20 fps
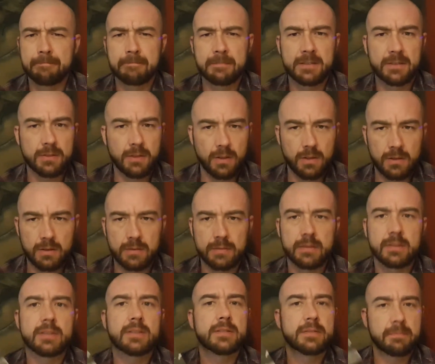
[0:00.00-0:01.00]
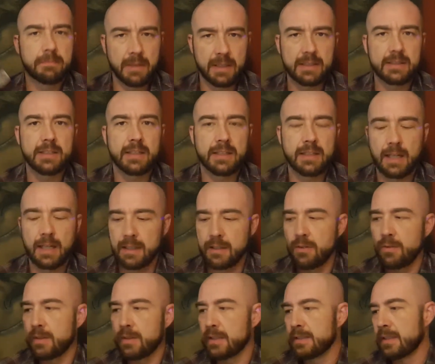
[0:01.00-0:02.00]
It's a cult. It's basically a guy
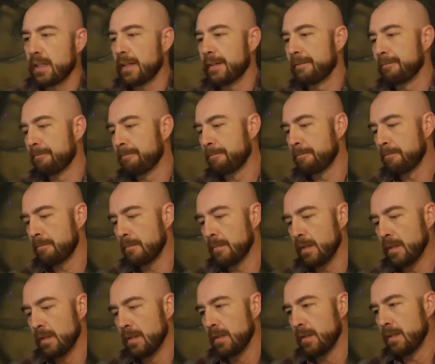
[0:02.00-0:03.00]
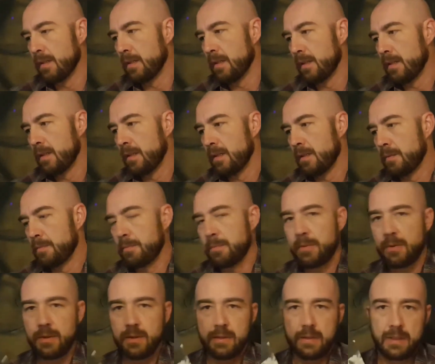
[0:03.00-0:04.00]
going insane.
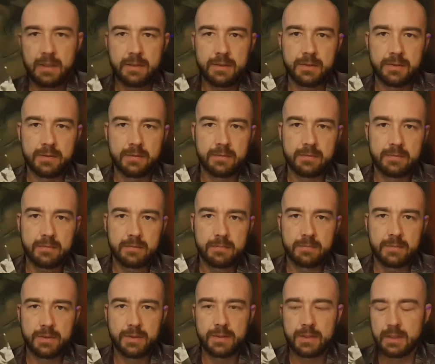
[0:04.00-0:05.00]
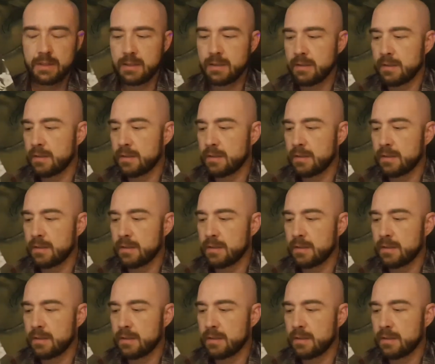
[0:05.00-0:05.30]
Put into music.